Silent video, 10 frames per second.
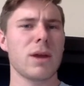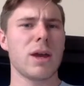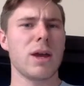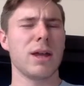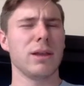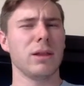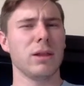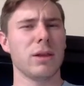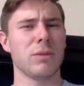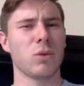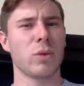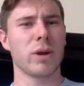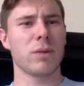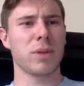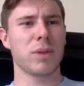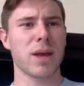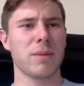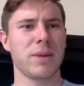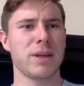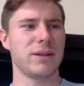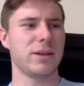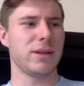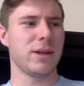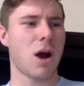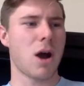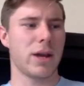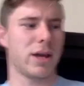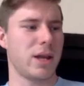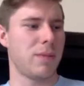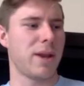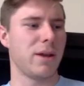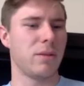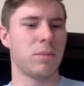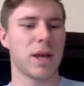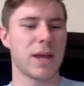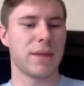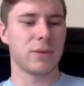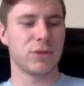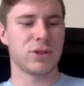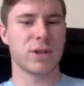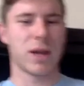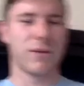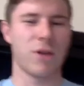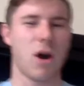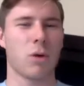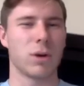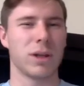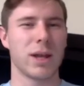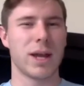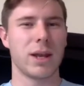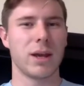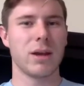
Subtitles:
It was a weird play because he caught it and he made a good play, and it was just kind of an awkward landing.